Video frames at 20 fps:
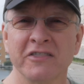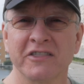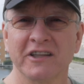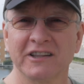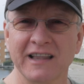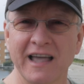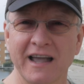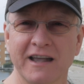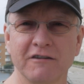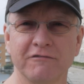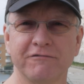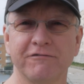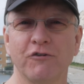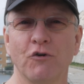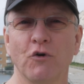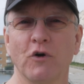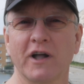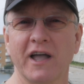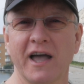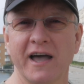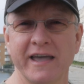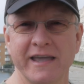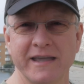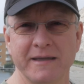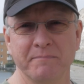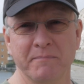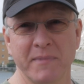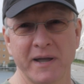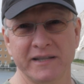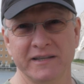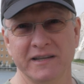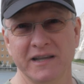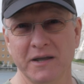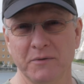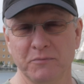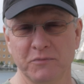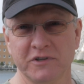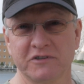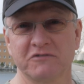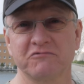the lack of 4K meant
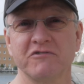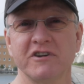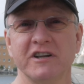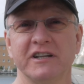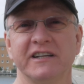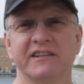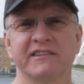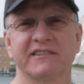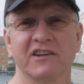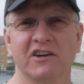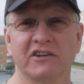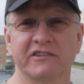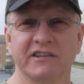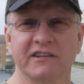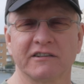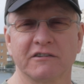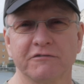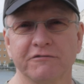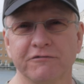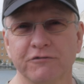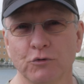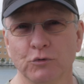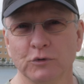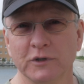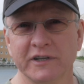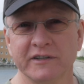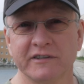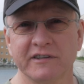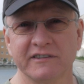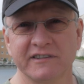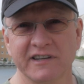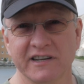it was really starting to fall into